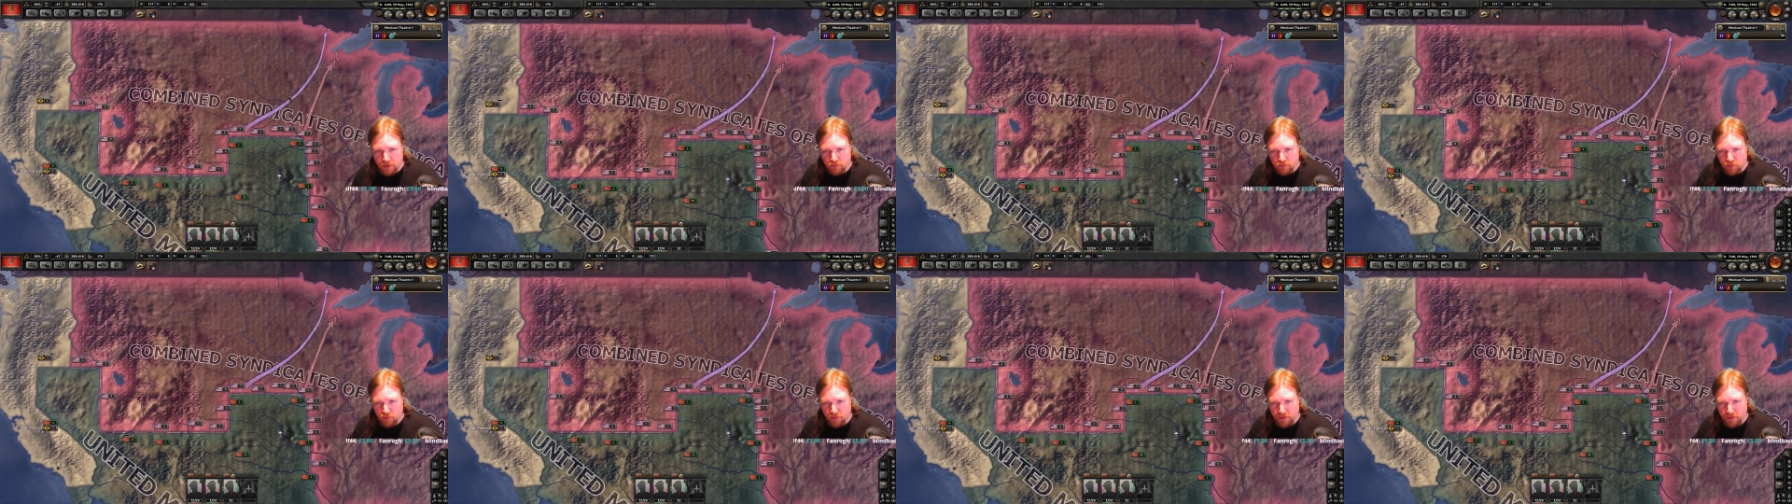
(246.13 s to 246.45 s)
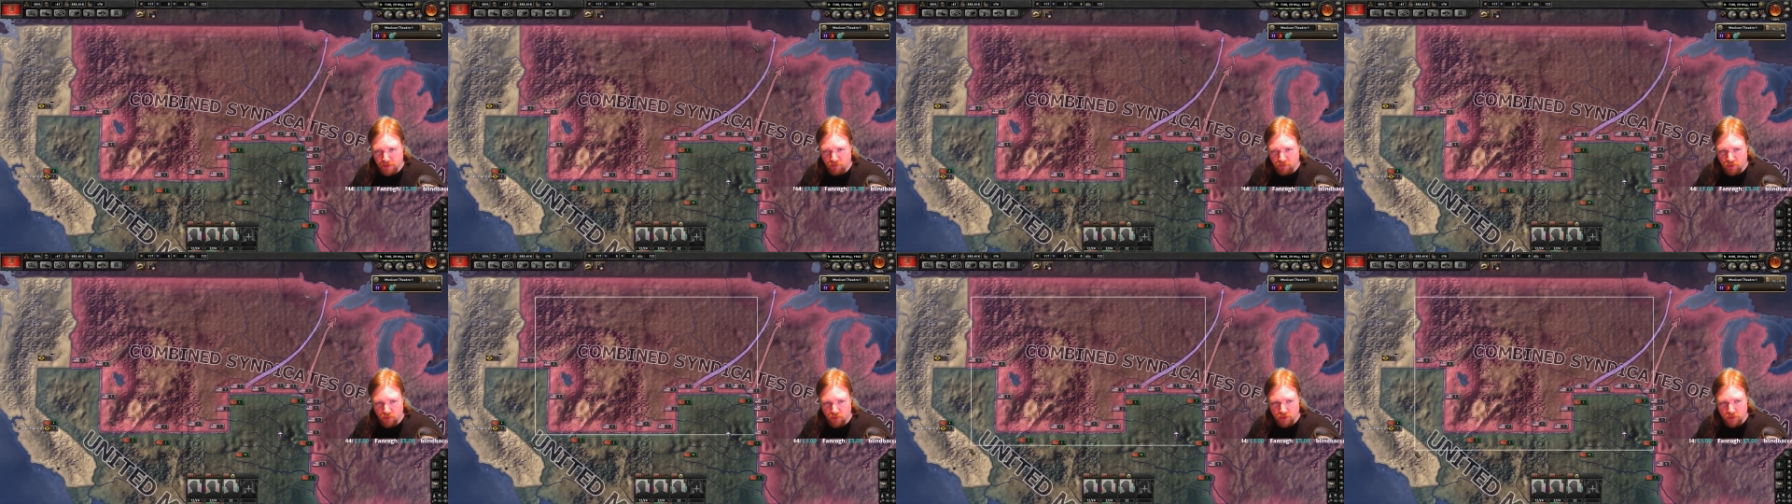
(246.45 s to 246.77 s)

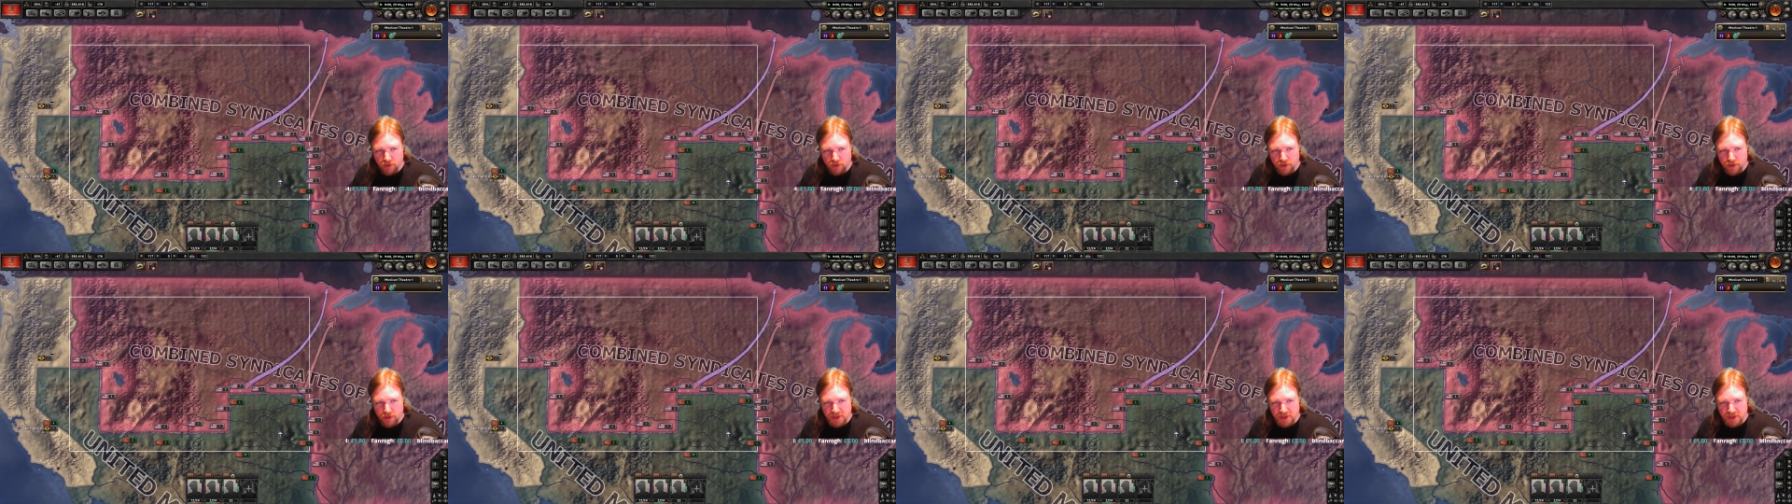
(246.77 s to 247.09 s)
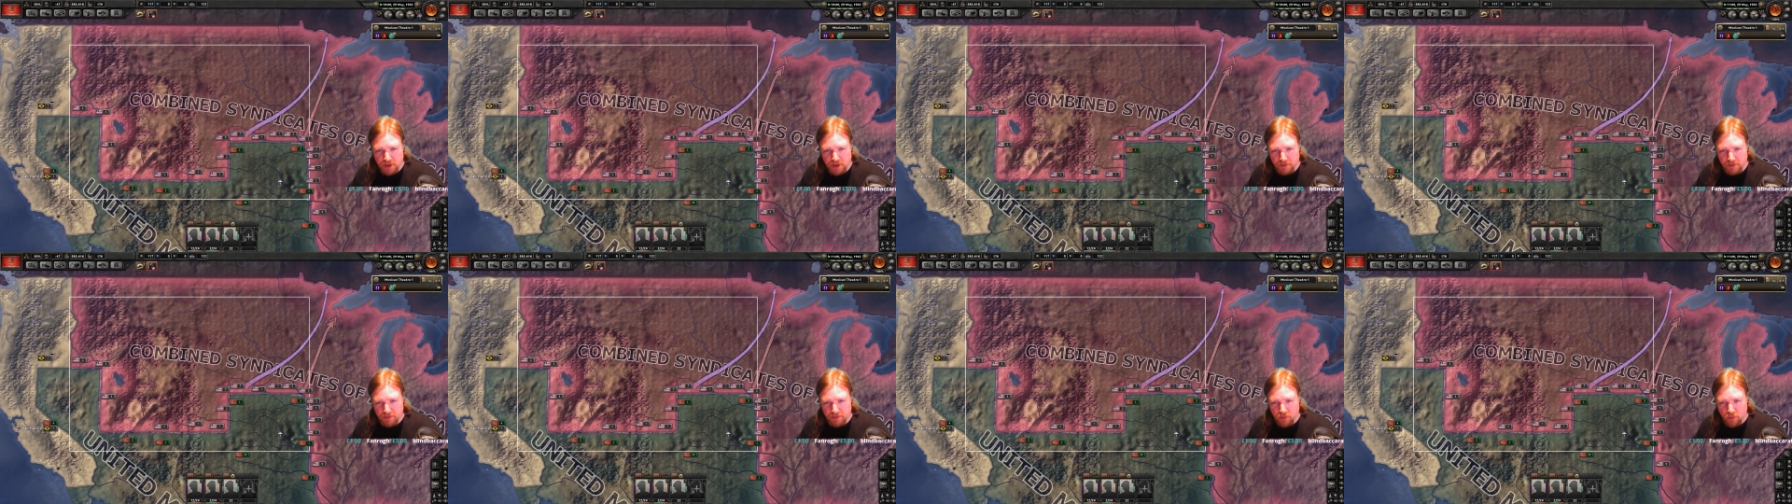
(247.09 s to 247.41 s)
Probably roll this
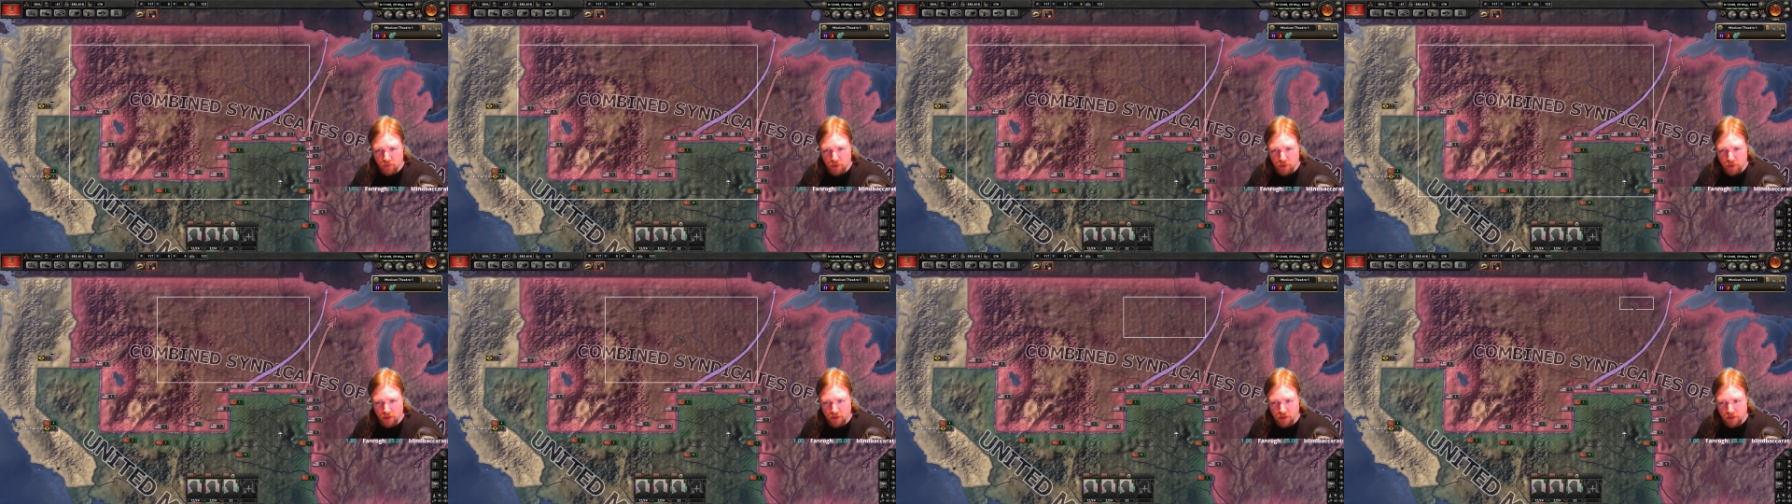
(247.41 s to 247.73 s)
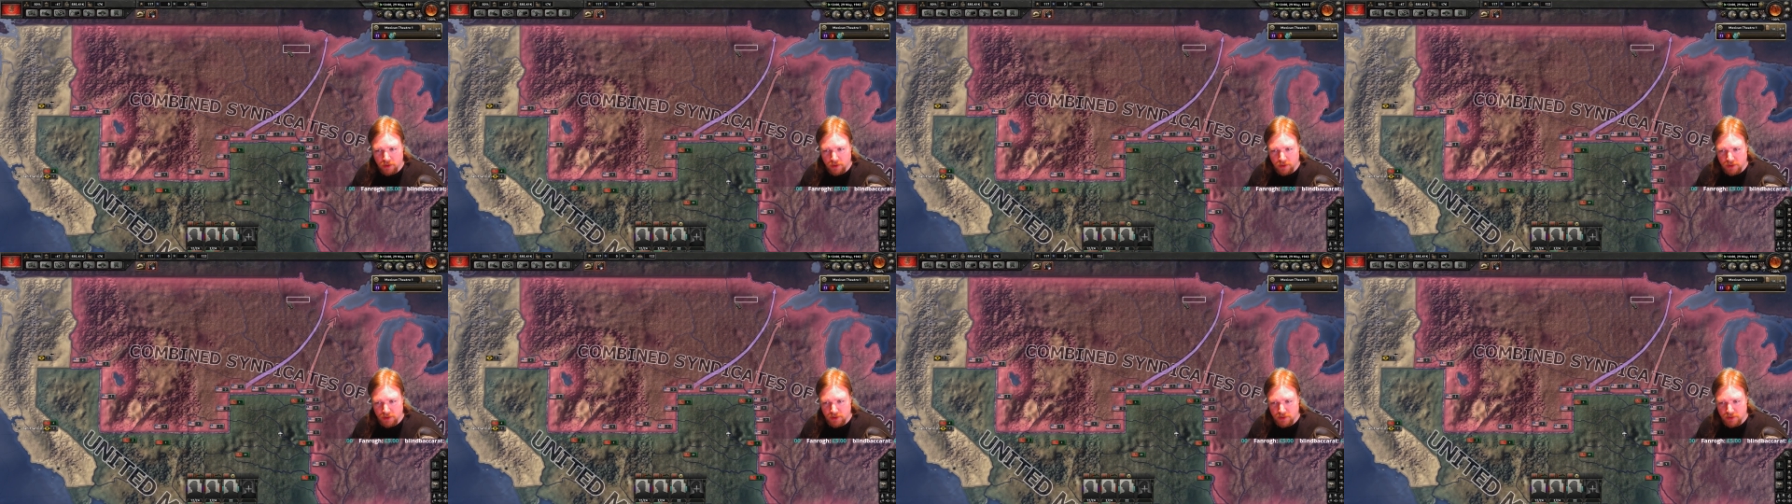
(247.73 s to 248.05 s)
up with
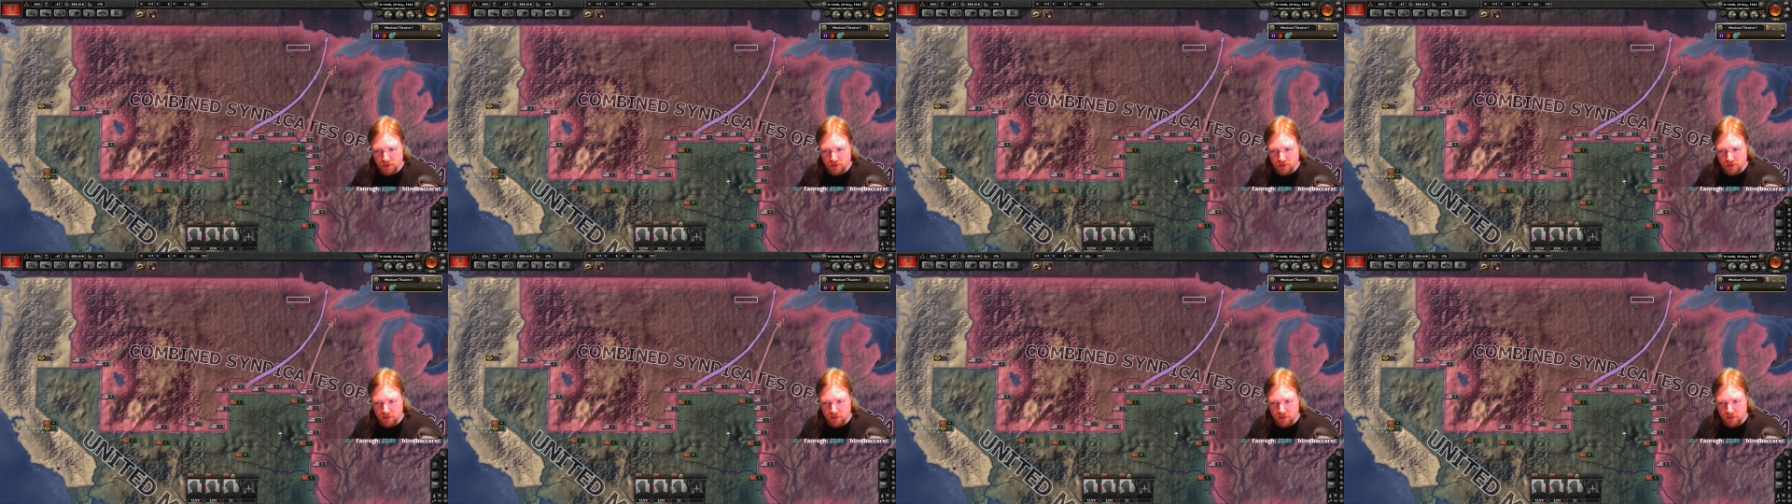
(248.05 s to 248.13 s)
the